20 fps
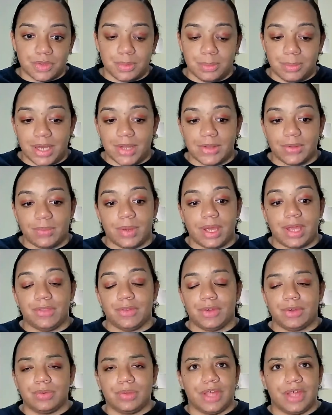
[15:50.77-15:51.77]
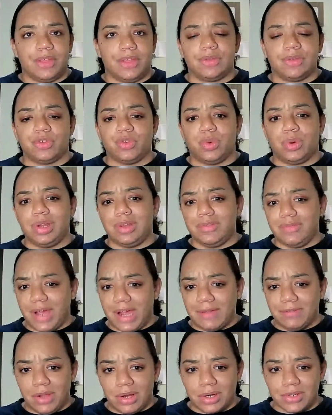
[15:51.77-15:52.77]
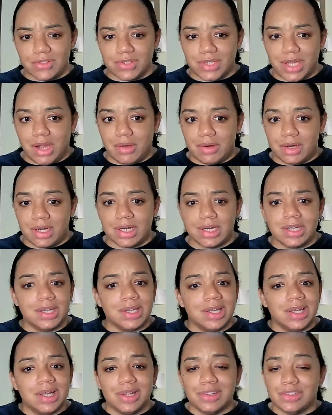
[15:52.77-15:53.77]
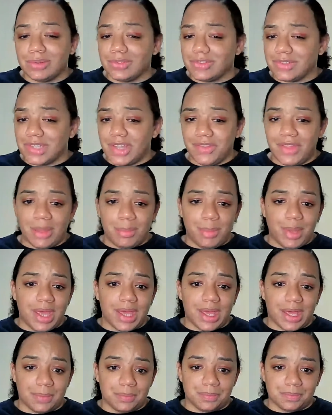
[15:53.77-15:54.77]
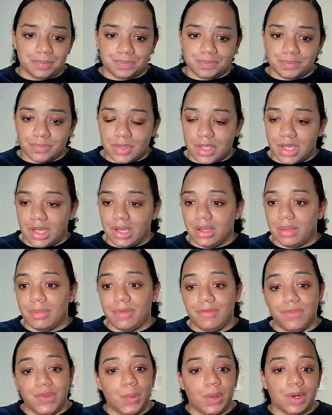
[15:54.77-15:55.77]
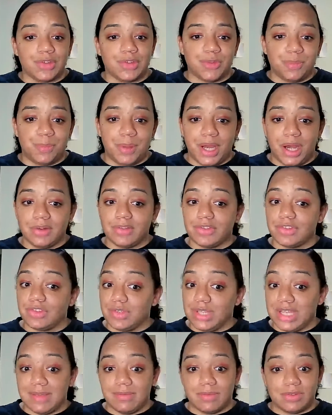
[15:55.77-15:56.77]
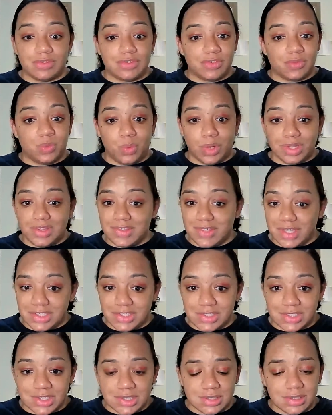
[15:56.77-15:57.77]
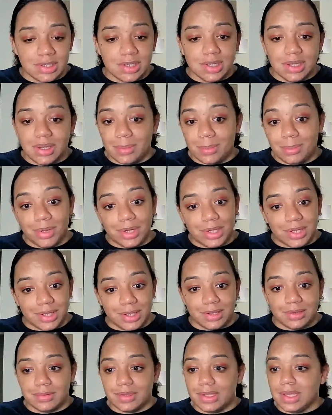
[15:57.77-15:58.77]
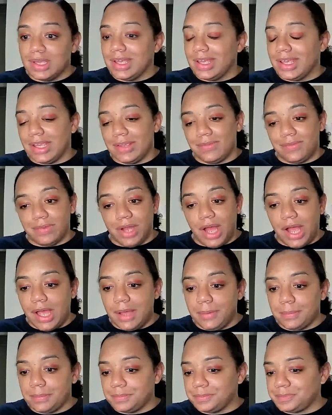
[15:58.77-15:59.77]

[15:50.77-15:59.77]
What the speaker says: by the way, I think they're $25 an hour, so it's not that bad. If you want to spare just one session, book it. If not,